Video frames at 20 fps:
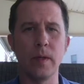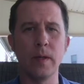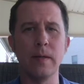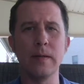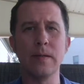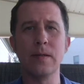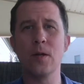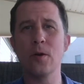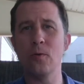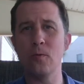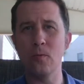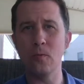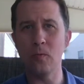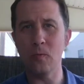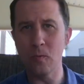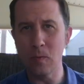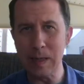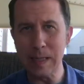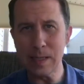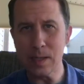So
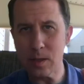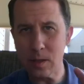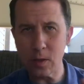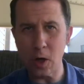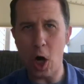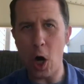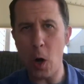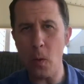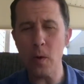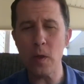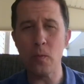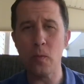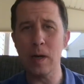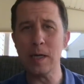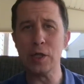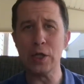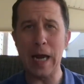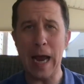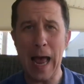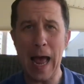we start with
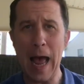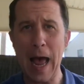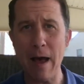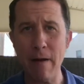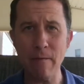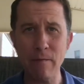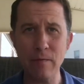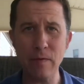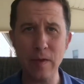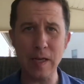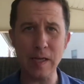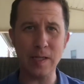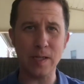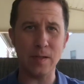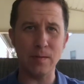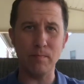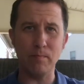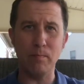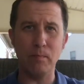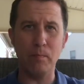what you have,
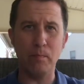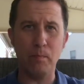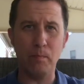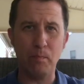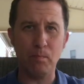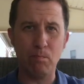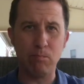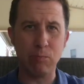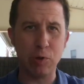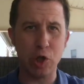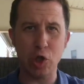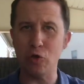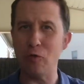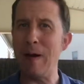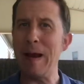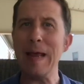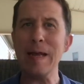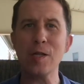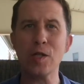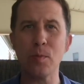this
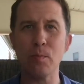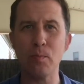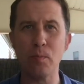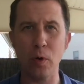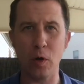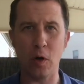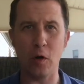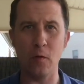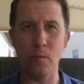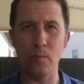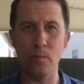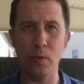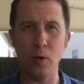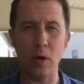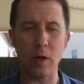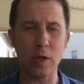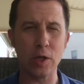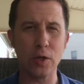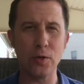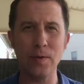strange book of
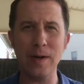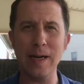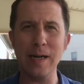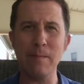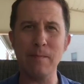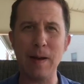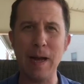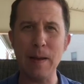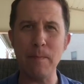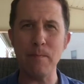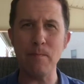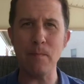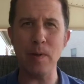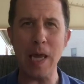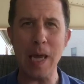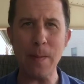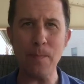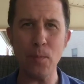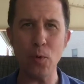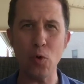books written by
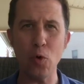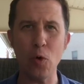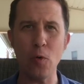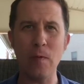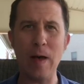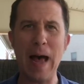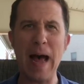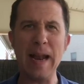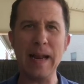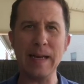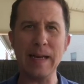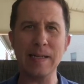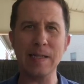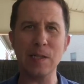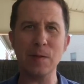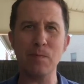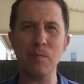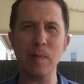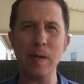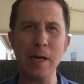people who've had
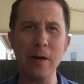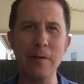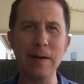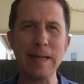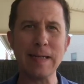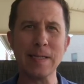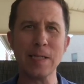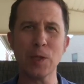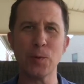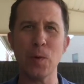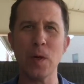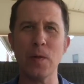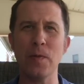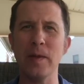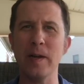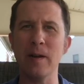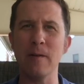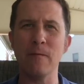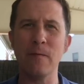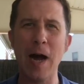experiences with the
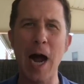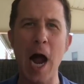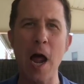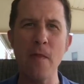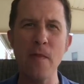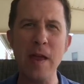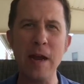divine.